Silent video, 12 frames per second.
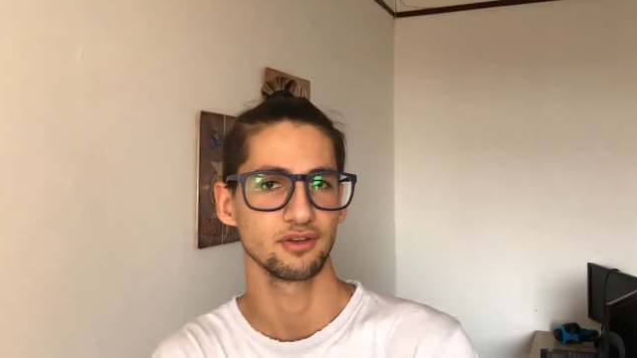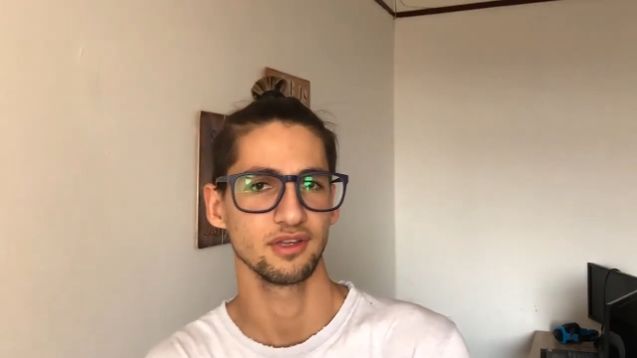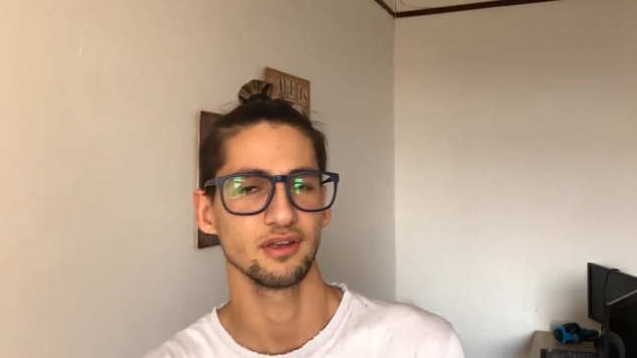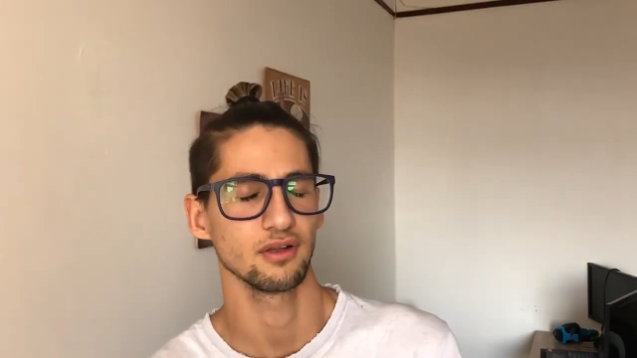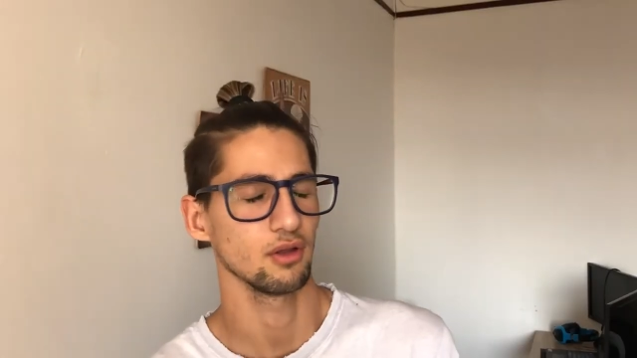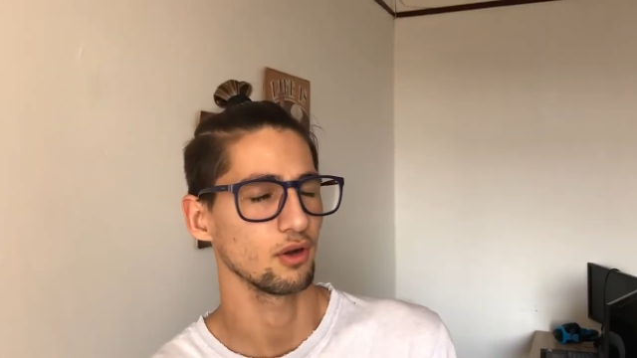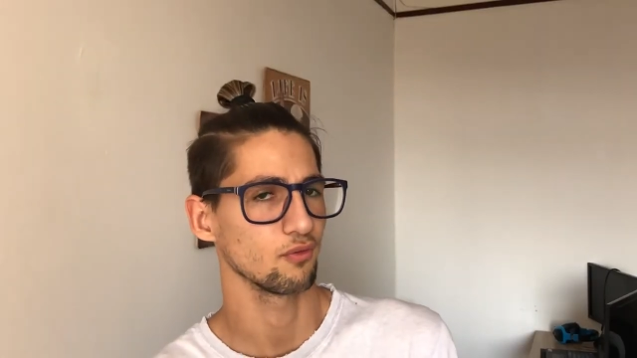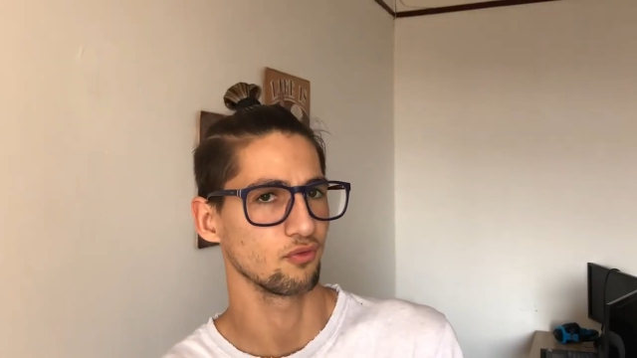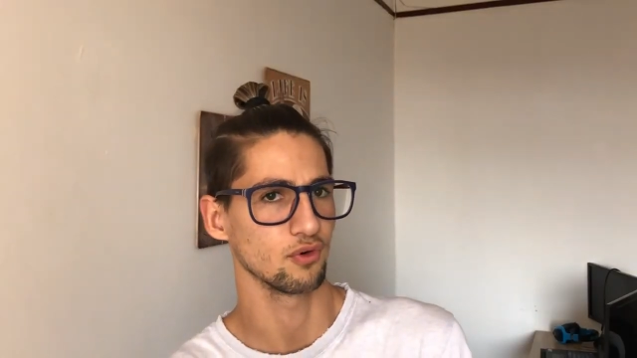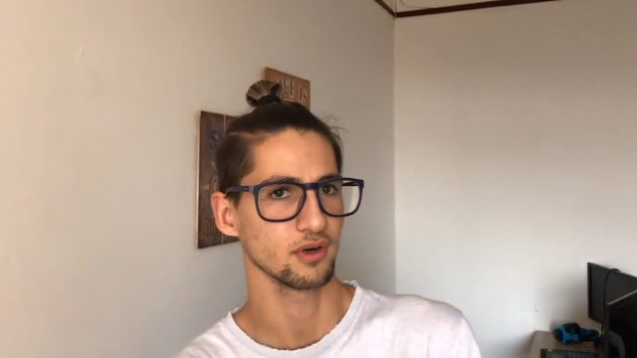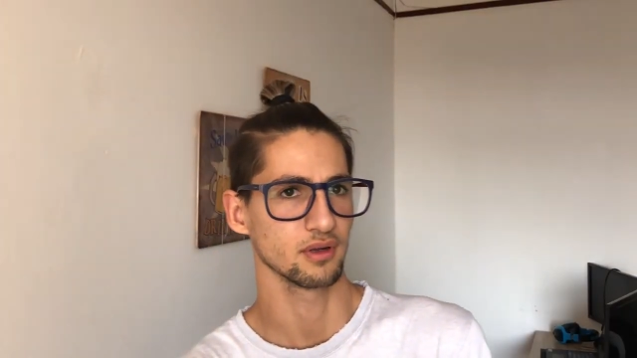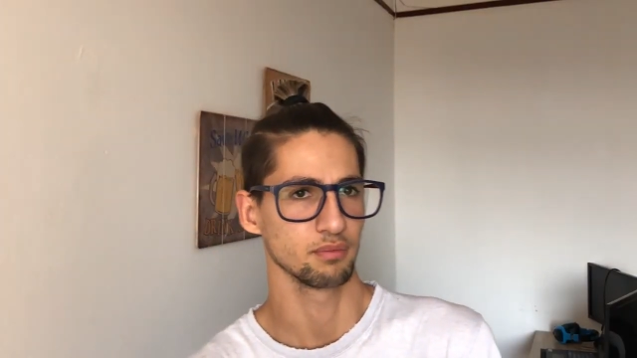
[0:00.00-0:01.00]
did a lot of
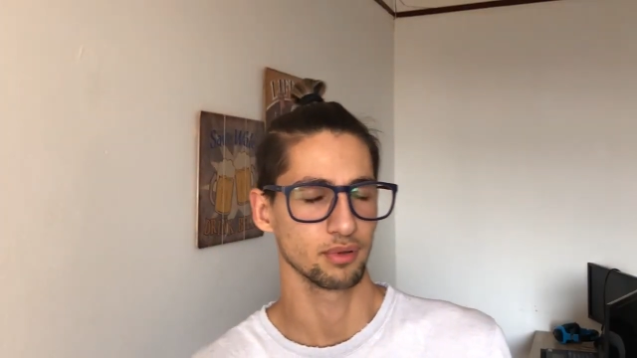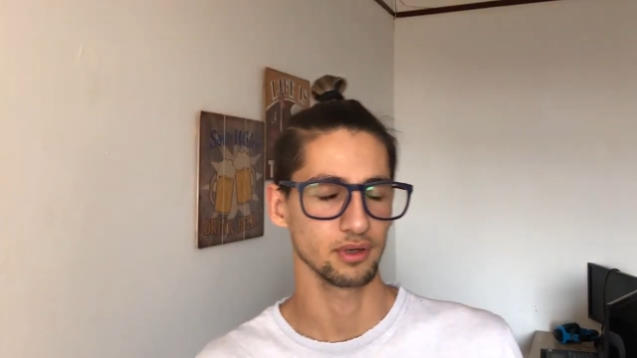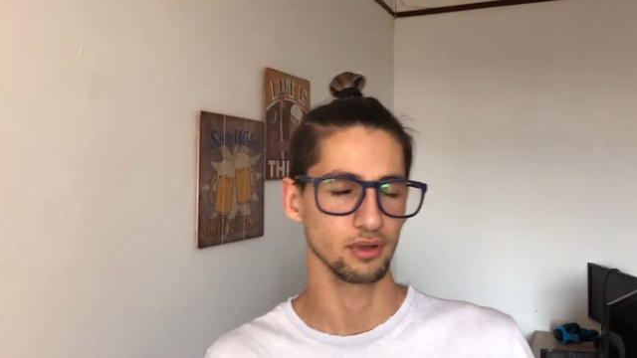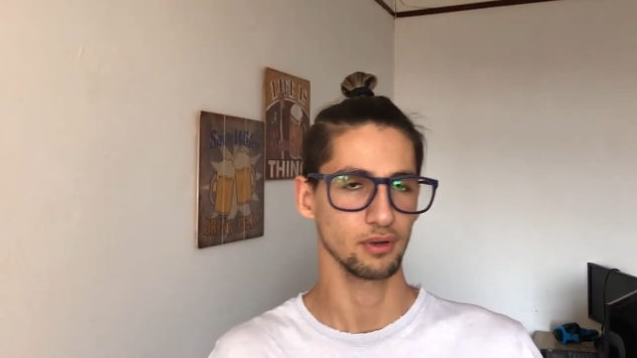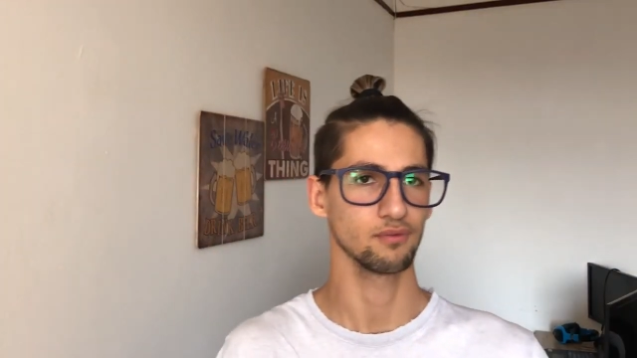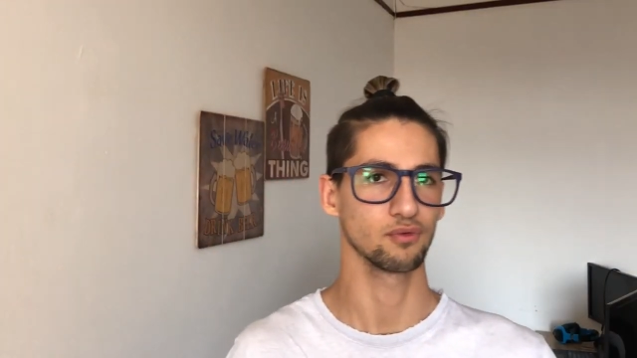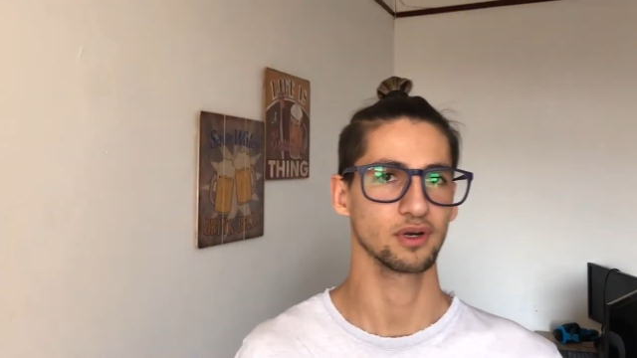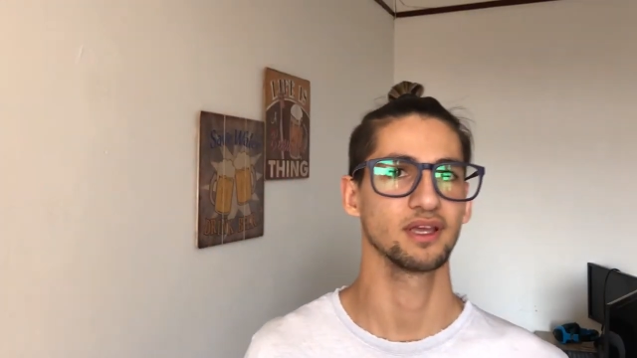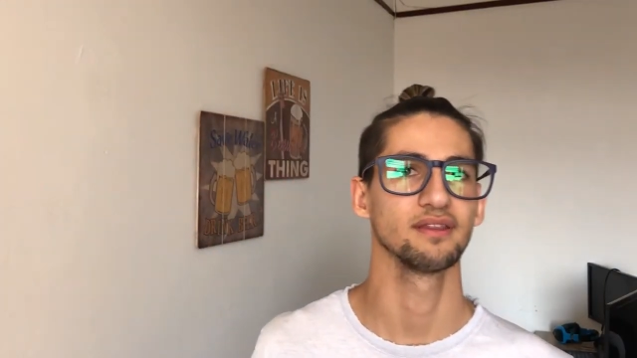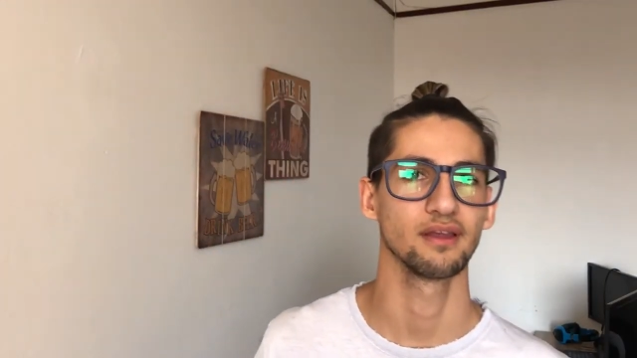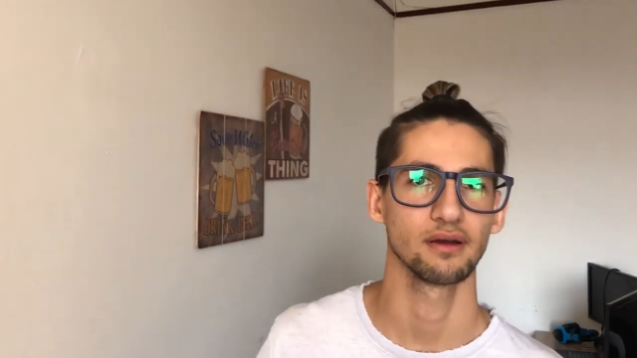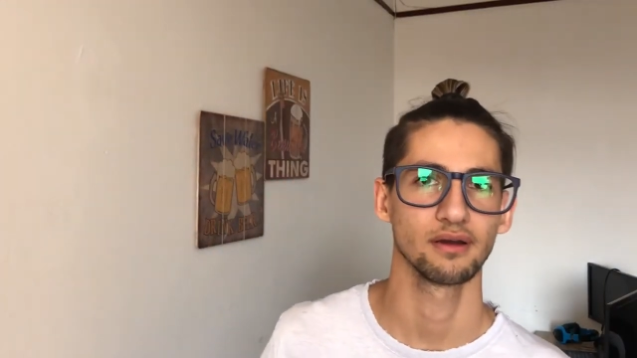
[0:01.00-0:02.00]
work, put a lot of work in
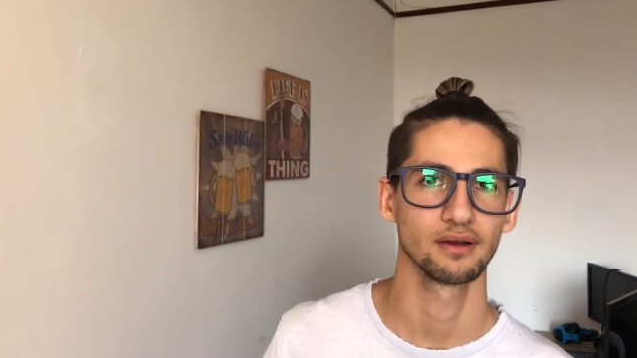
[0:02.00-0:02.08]
there.